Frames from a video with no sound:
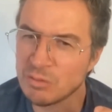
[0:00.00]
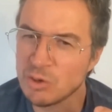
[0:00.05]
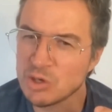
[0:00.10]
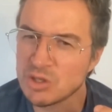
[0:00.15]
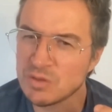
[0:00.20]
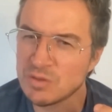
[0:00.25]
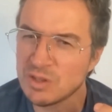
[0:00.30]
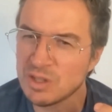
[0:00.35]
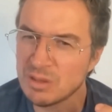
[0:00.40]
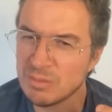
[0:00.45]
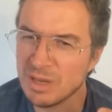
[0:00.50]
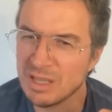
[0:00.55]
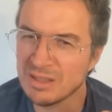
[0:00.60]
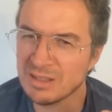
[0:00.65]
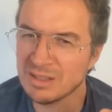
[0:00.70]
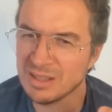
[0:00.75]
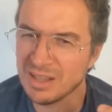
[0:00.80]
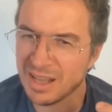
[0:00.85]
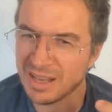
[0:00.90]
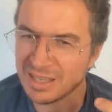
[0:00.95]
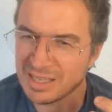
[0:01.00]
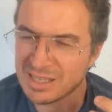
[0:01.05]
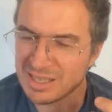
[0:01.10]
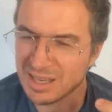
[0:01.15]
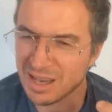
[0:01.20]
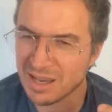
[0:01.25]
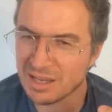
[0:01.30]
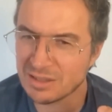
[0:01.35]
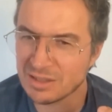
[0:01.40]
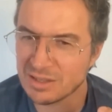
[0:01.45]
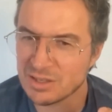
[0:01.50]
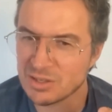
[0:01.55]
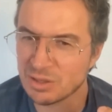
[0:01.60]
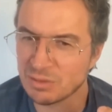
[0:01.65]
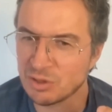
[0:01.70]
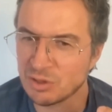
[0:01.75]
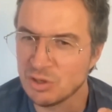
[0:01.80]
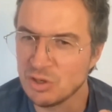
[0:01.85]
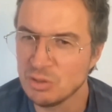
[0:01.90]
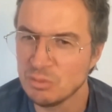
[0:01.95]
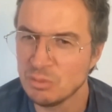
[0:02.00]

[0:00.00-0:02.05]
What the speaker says: most fundamental anxieties of the